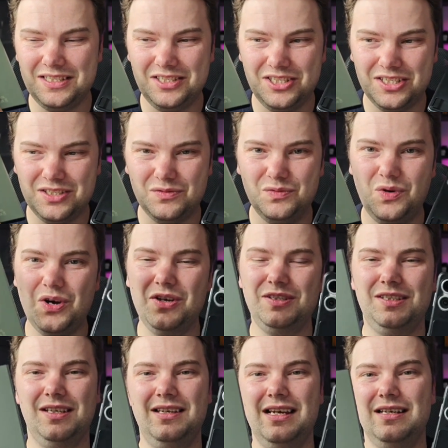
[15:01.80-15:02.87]
it's just
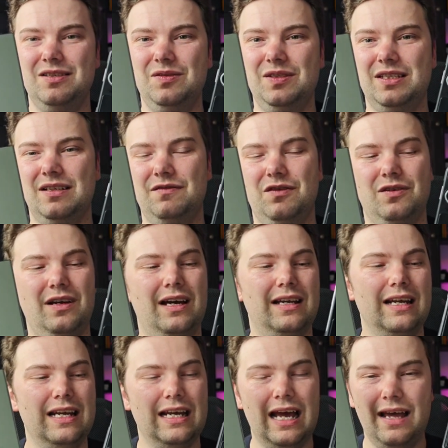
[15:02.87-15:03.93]
worse than the Asus Zenfone
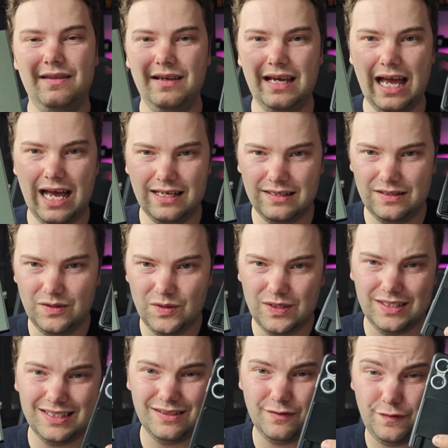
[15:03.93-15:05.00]
9. I think
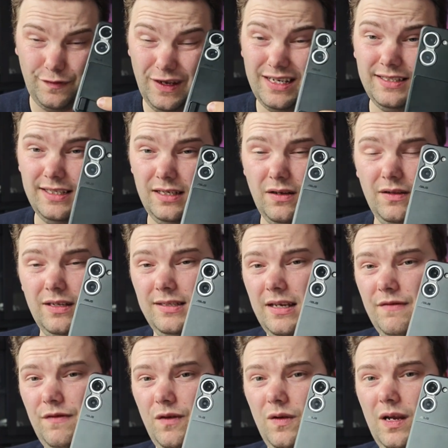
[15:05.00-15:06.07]
Asus fixed it on the
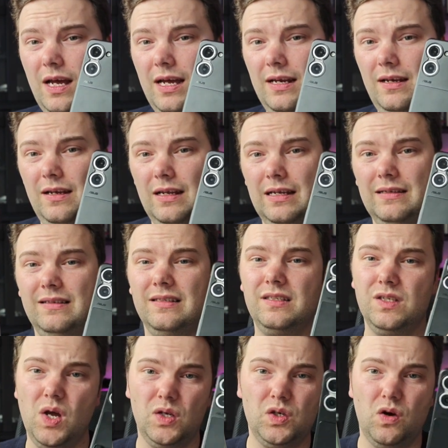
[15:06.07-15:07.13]
Zenfone 9, and
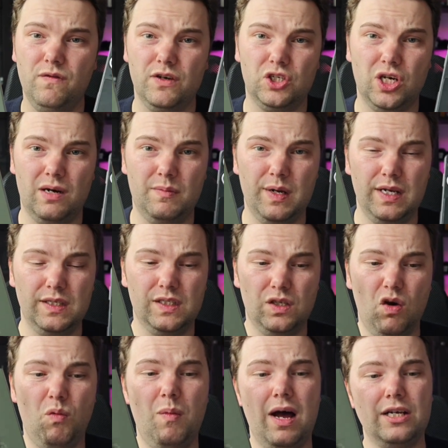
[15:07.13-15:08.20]
it's not over sharpening
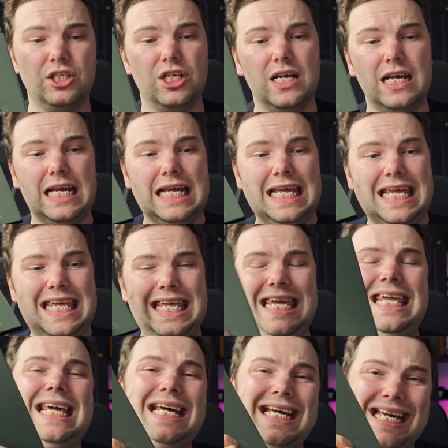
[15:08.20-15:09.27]
so much.
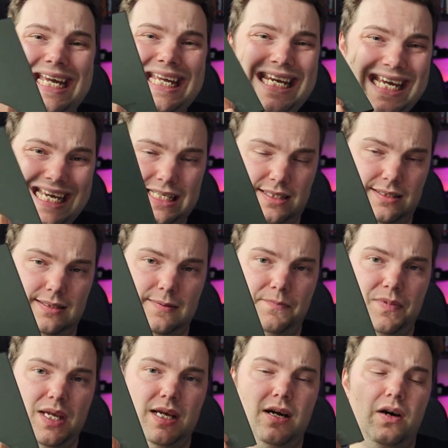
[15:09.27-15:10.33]
Here it is.
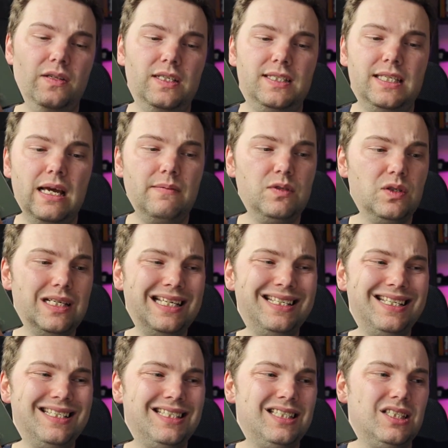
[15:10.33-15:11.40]
On the Samsung, it
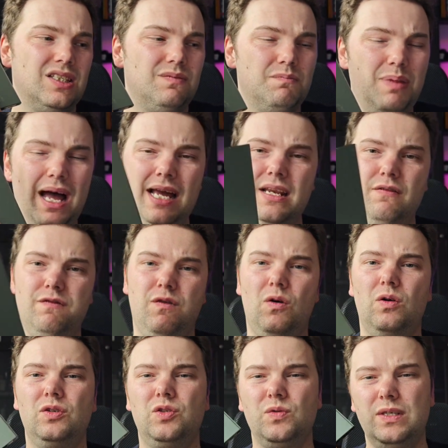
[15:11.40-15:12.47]
is by
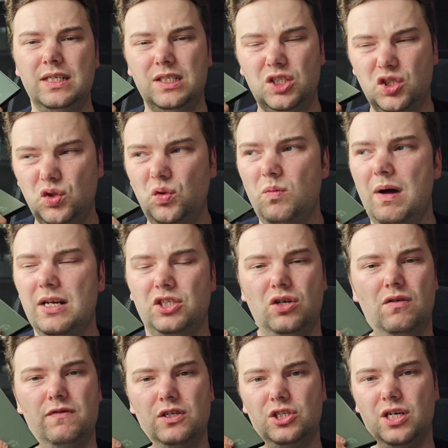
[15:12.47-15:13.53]
default doing too much over